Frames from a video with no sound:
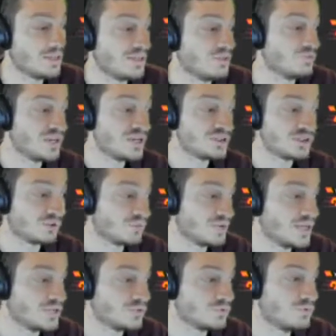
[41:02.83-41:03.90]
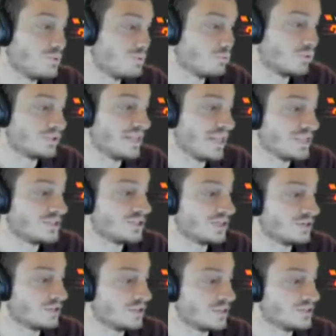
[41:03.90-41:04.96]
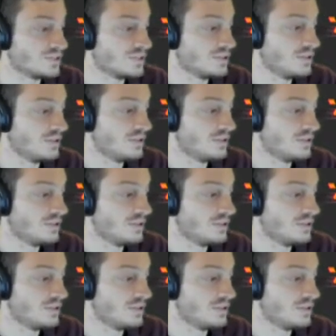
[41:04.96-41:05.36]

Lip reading: And then region to region would be more the asynchronous